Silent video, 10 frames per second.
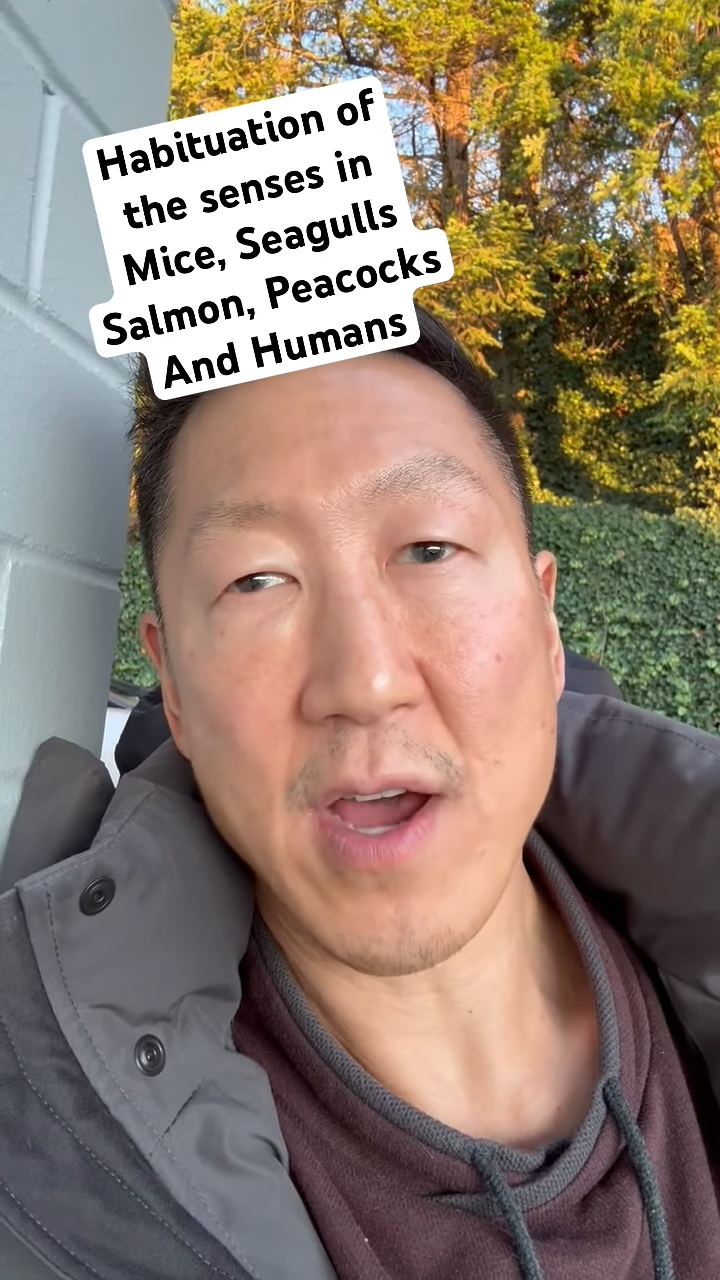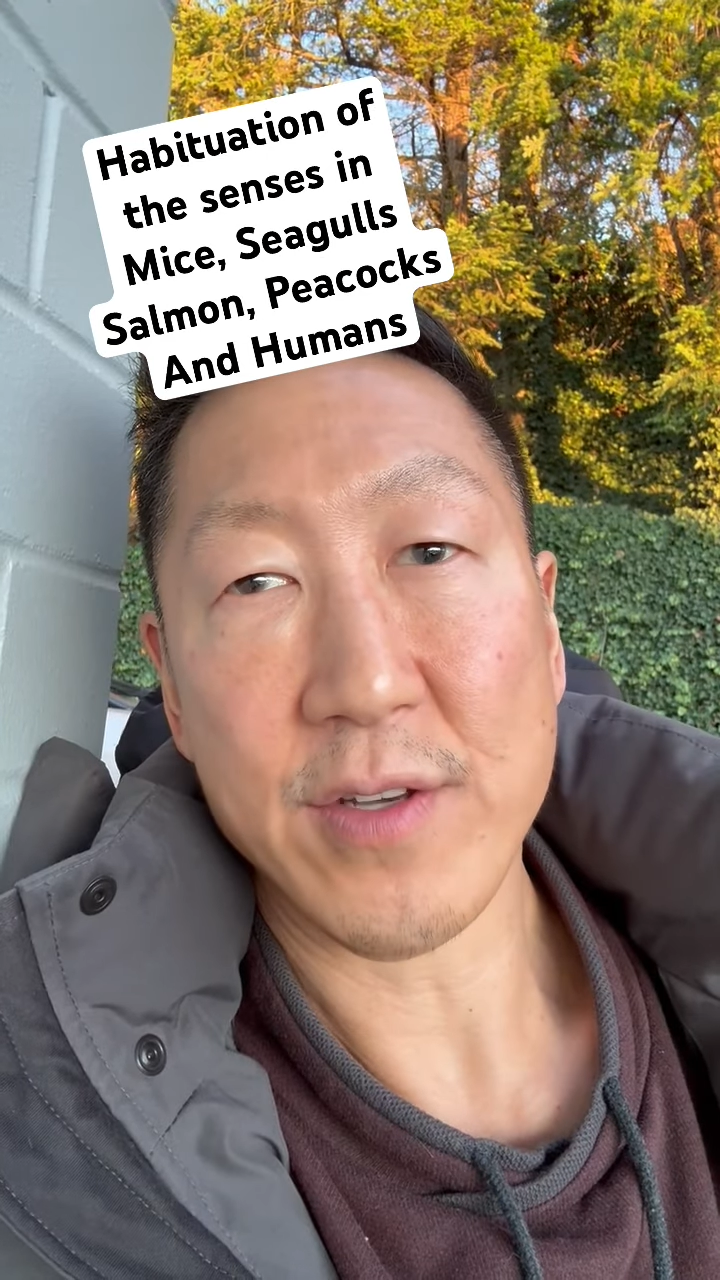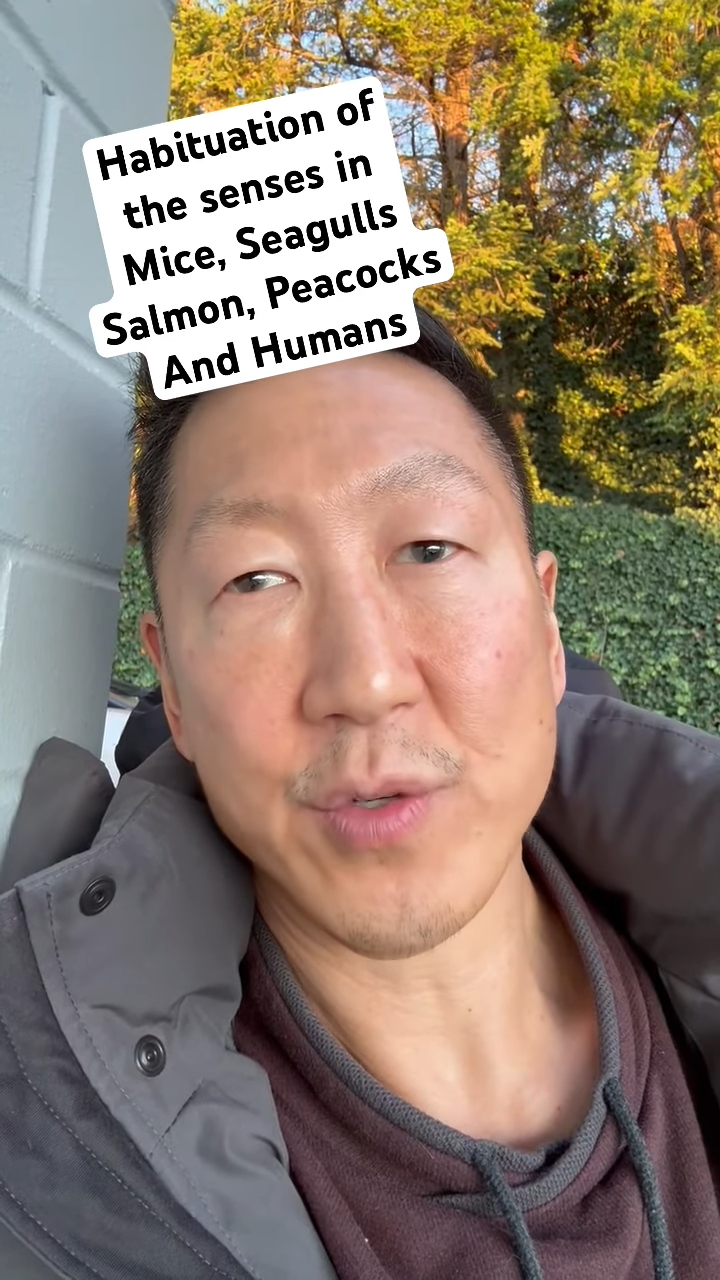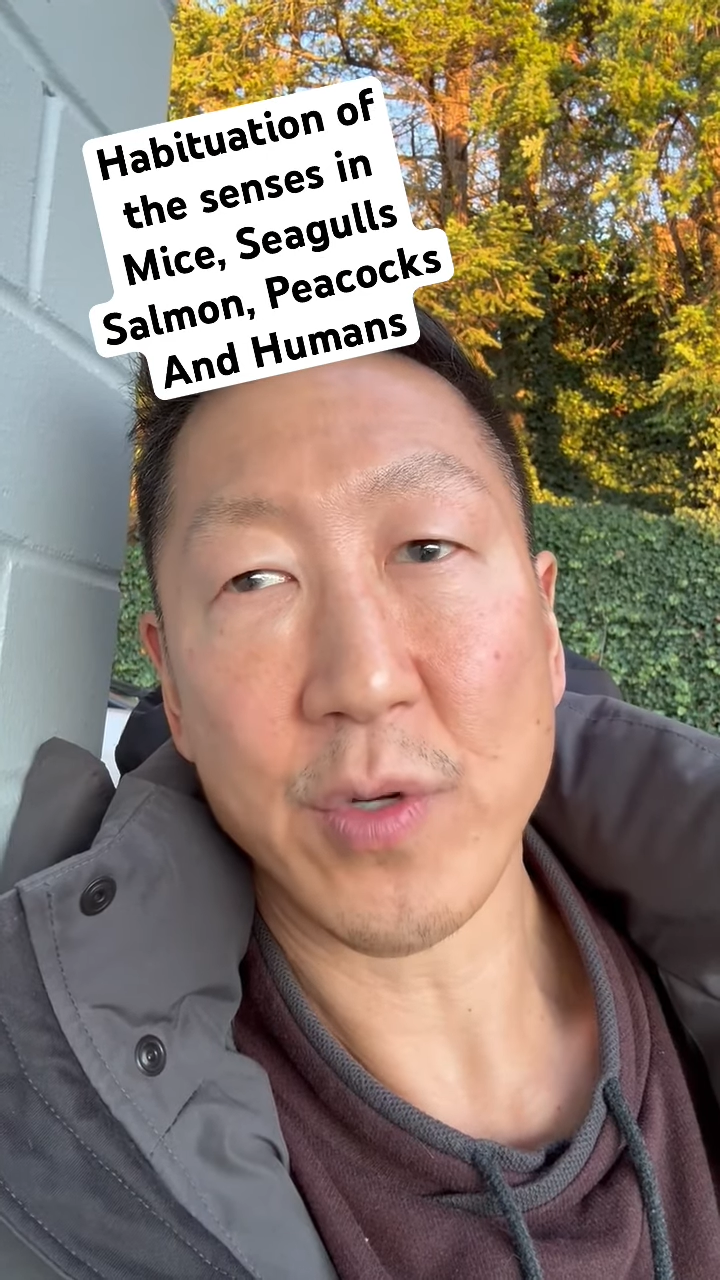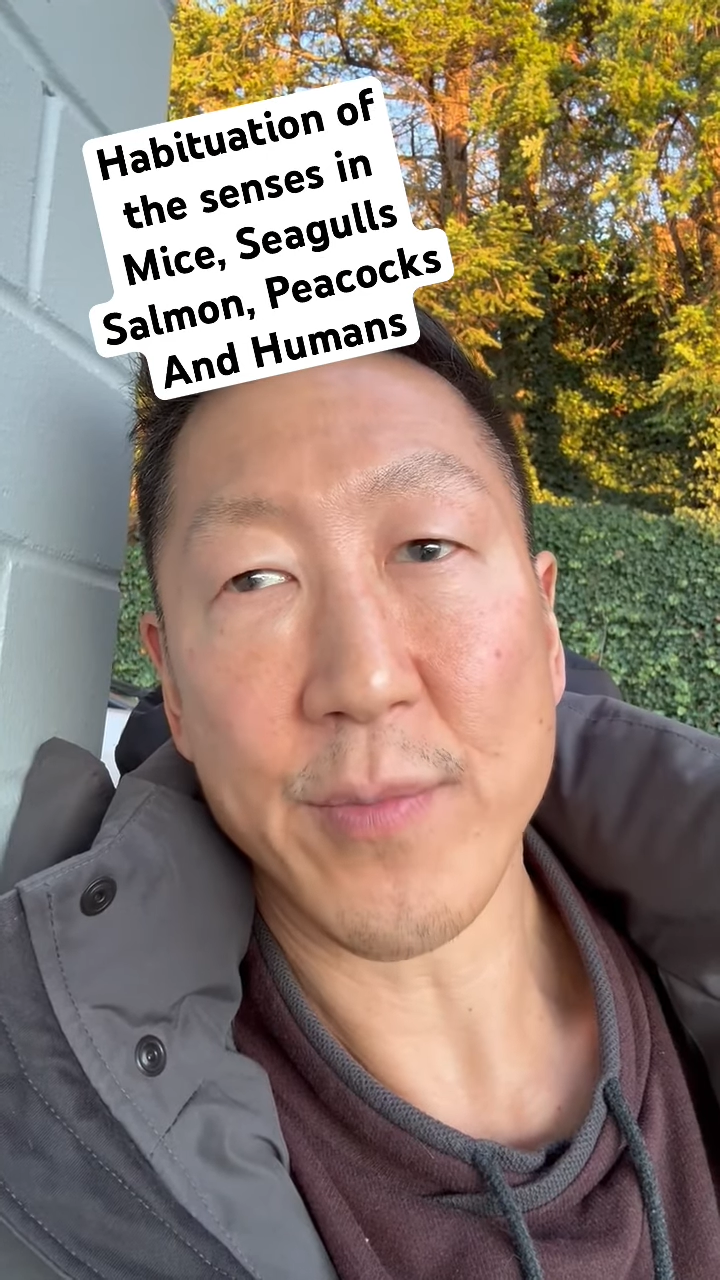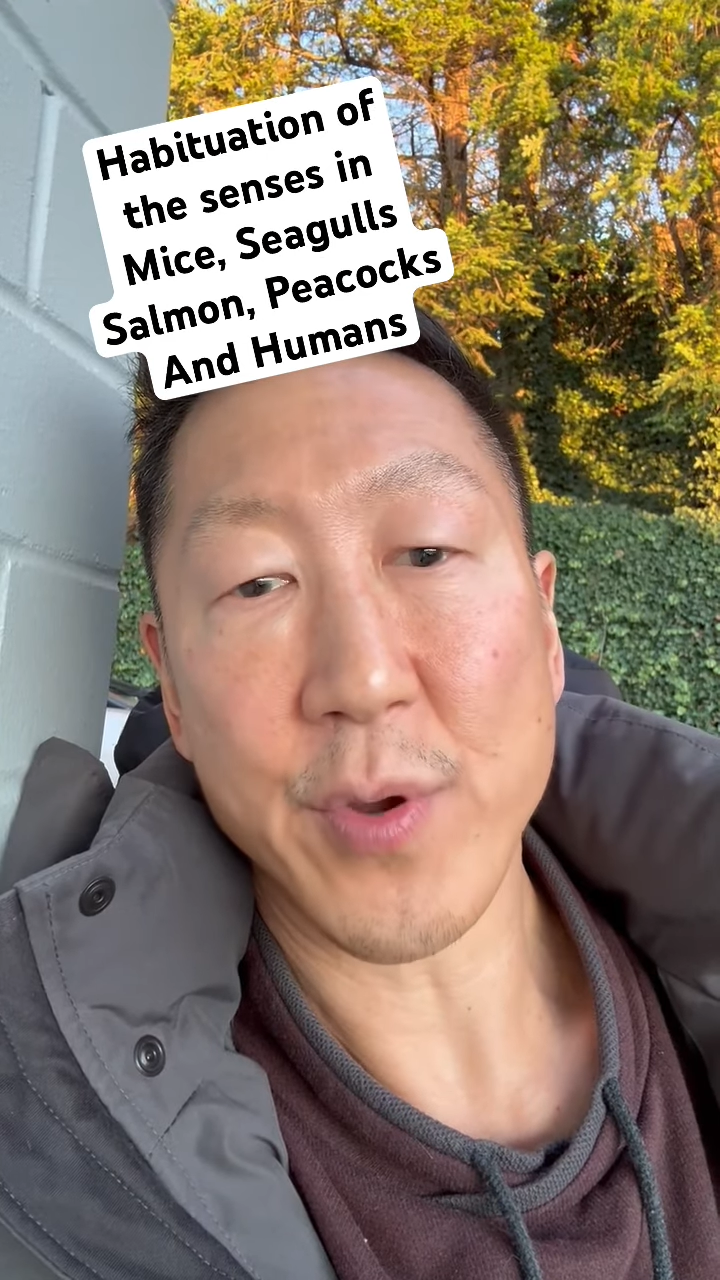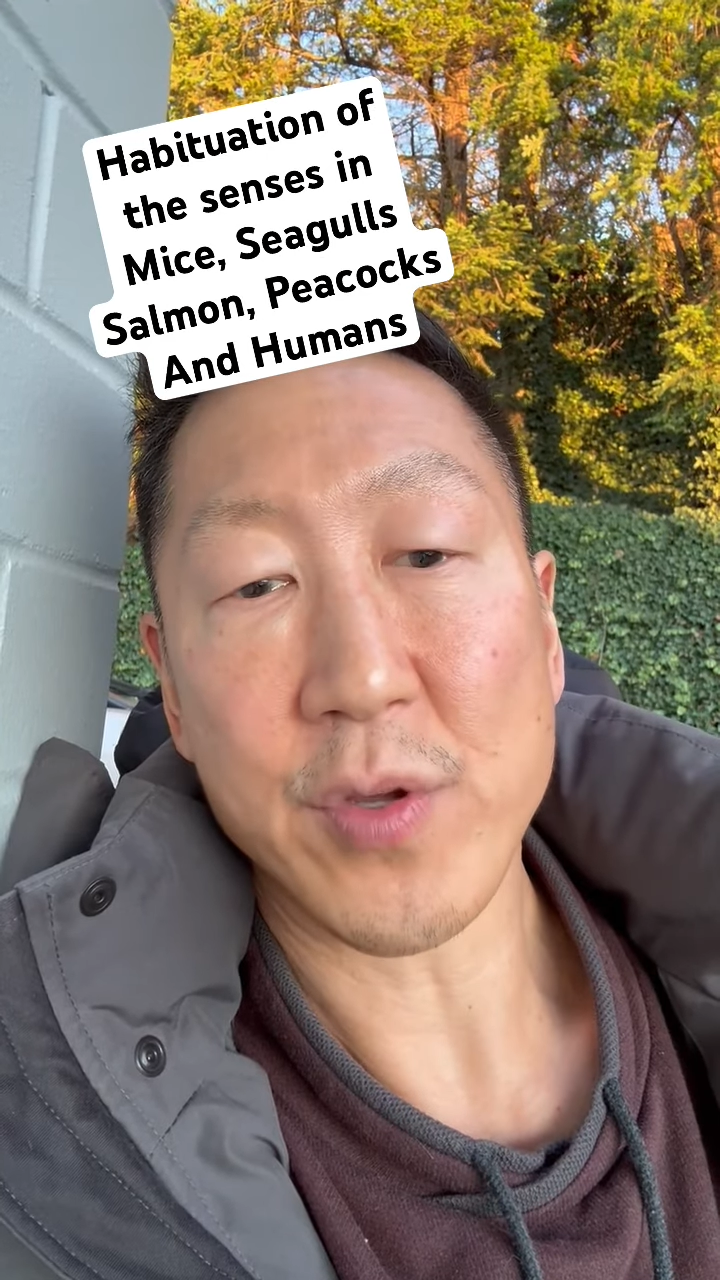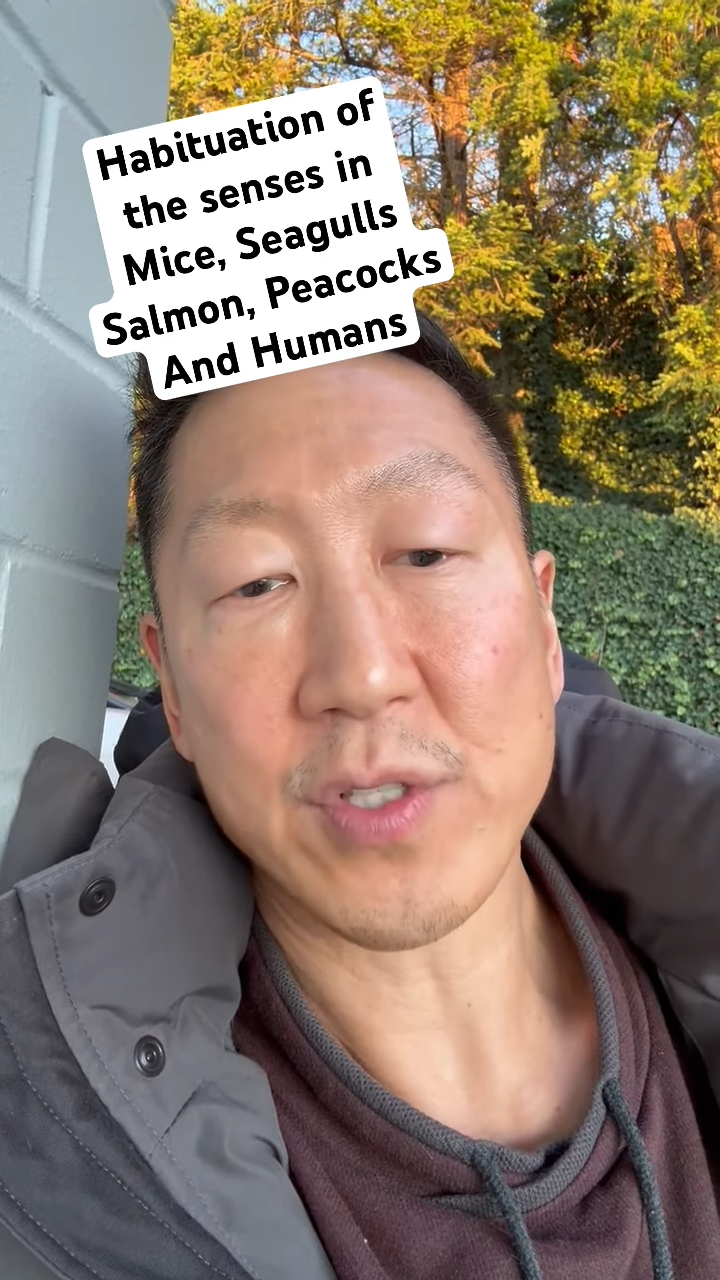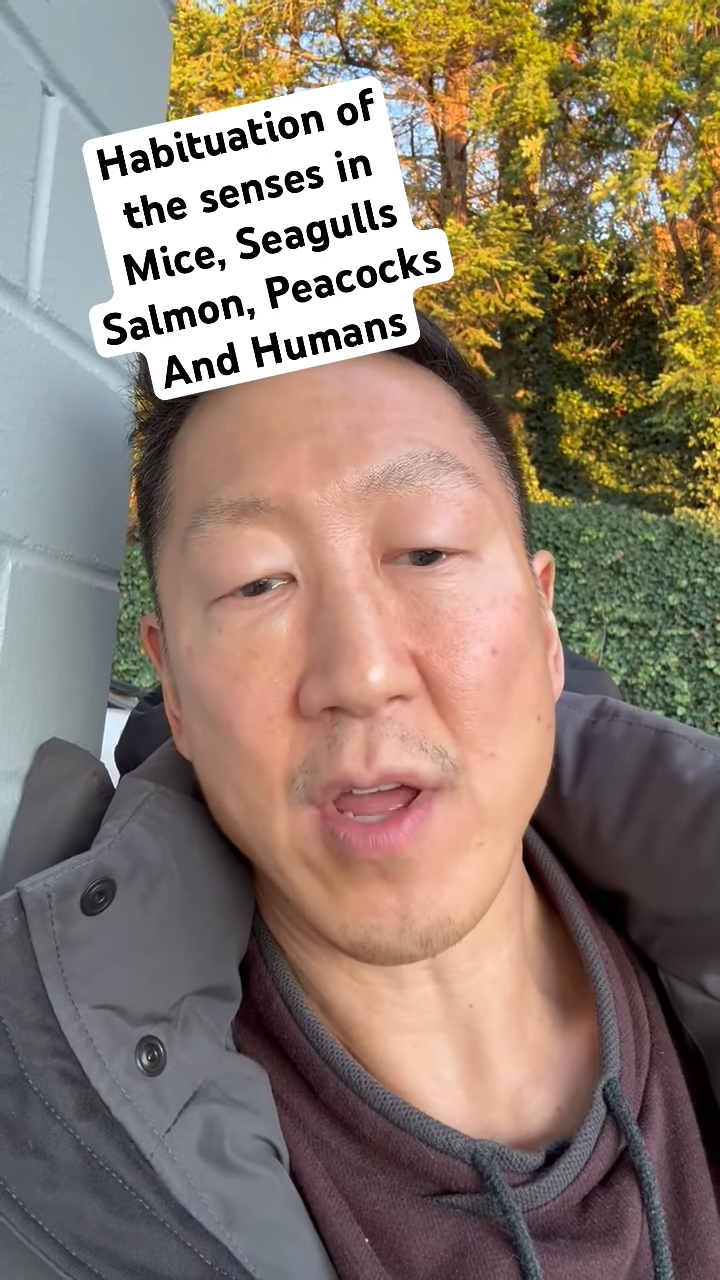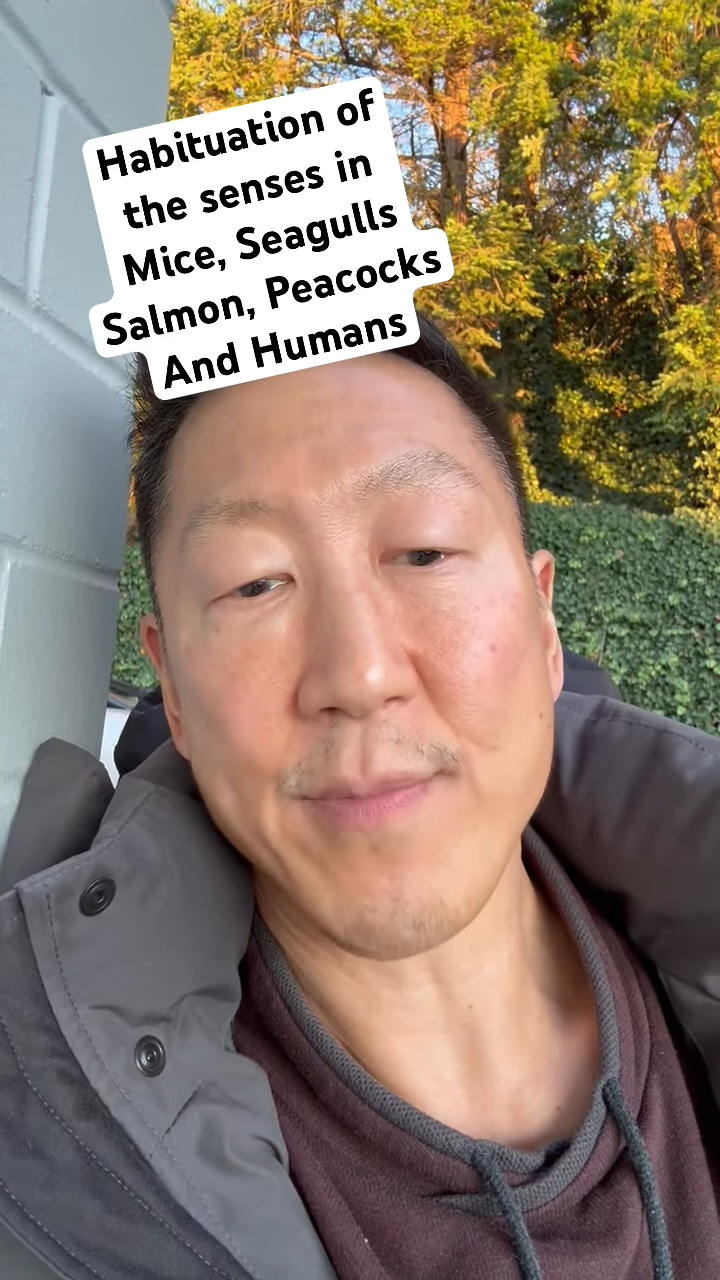doing a post on